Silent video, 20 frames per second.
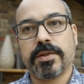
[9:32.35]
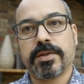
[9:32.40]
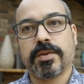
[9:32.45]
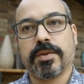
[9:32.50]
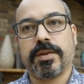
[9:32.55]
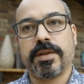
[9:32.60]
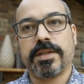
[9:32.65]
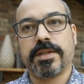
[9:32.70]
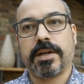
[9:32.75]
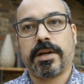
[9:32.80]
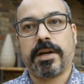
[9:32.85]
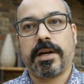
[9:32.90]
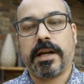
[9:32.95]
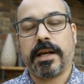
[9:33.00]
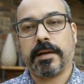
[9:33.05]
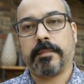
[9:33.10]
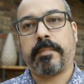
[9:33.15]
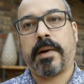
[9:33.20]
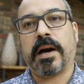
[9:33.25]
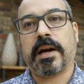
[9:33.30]
So these are
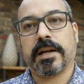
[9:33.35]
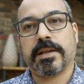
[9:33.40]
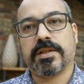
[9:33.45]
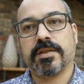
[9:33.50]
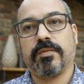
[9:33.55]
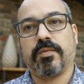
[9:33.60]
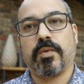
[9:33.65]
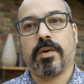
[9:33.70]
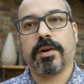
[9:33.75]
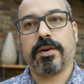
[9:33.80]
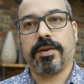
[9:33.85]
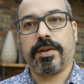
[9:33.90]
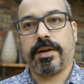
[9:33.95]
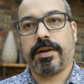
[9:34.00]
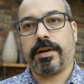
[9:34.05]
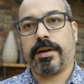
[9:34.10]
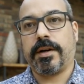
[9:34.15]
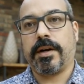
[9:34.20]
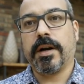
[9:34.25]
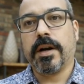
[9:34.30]
like pockets of water that
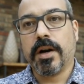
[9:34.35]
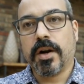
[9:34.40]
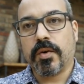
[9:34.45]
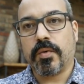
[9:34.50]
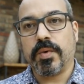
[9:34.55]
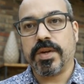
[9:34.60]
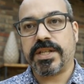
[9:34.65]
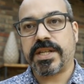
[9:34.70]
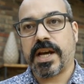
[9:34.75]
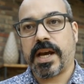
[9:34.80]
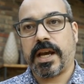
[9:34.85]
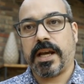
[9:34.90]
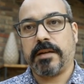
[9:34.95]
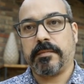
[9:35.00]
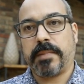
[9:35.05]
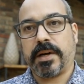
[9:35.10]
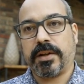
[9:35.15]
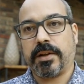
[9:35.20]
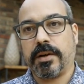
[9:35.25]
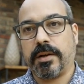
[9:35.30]
are retained
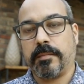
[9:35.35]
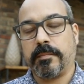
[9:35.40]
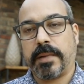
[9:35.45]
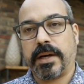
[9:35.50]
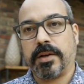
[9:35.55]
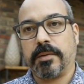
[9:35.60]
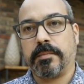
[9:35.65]
by a